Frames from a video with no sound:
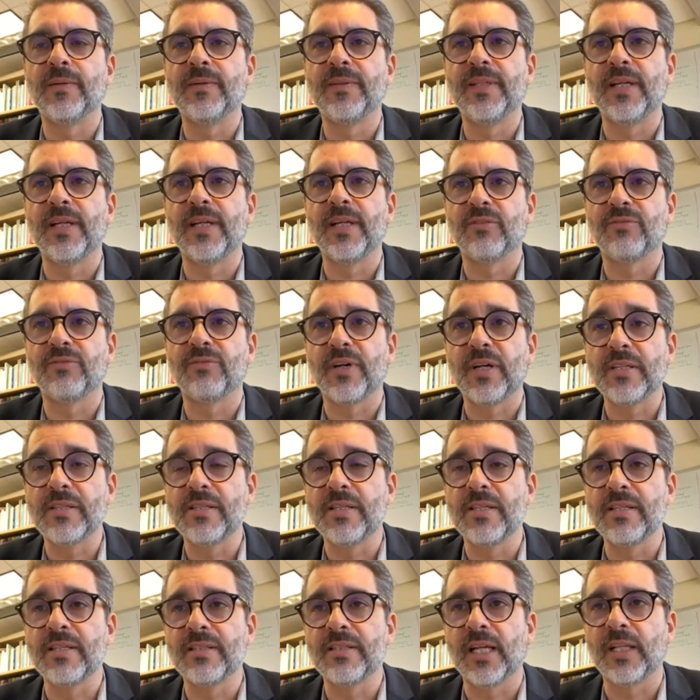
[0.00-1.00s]
the
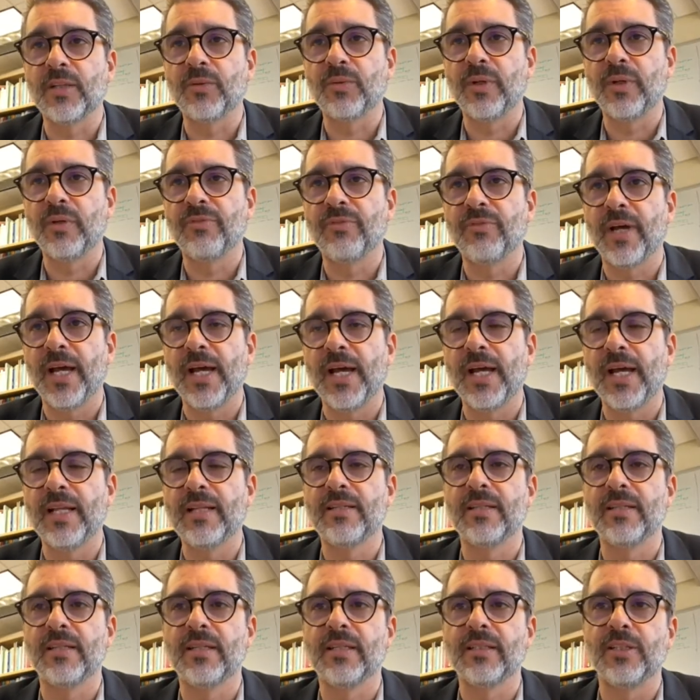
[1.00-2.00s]
advances that we've had,
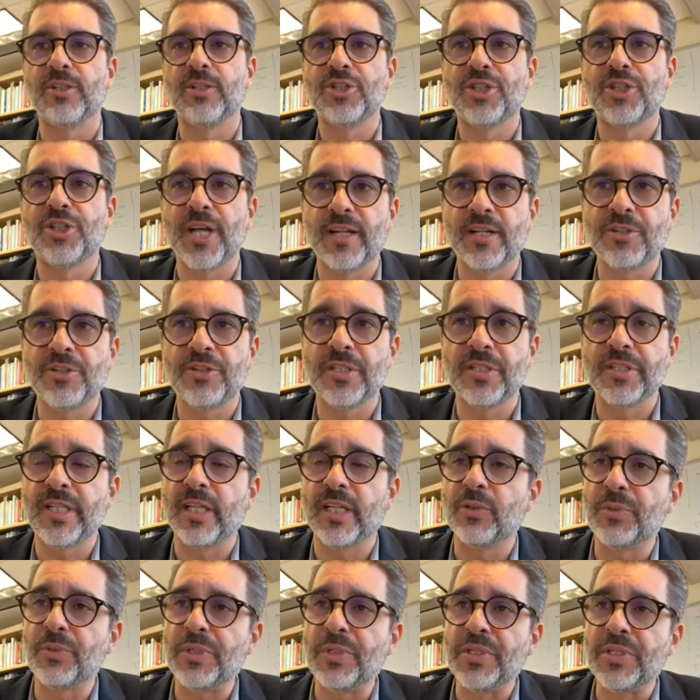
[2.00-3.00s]
uh, the challenges
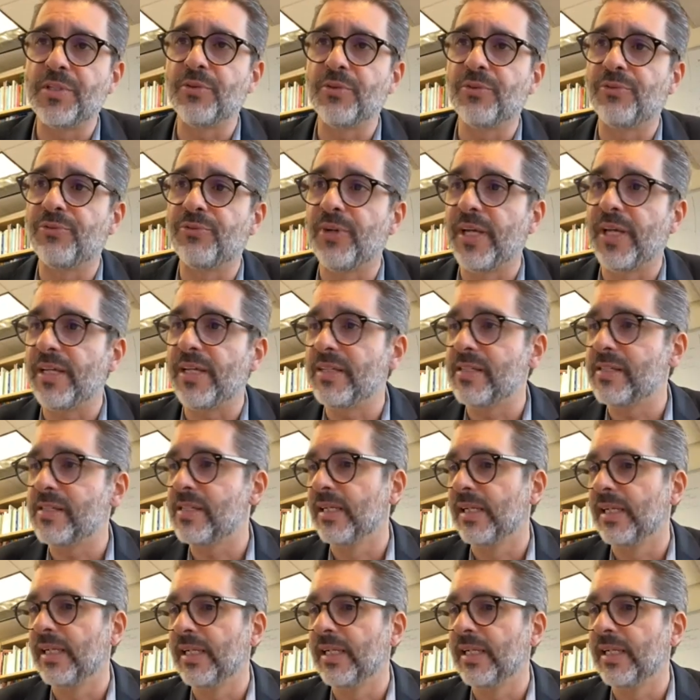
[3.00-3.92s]
that we still face,